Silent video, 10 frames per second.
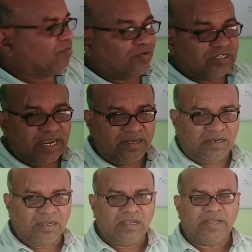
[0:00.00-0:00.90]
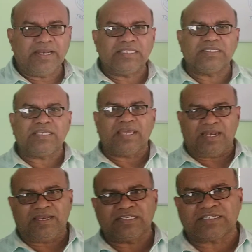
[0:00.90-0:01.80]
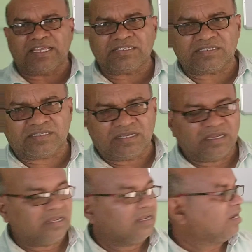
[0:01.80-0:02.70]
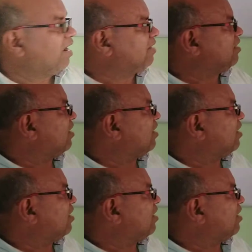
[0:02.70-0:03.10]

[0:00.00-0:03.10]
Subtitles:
trophozoite. It is the early stage, and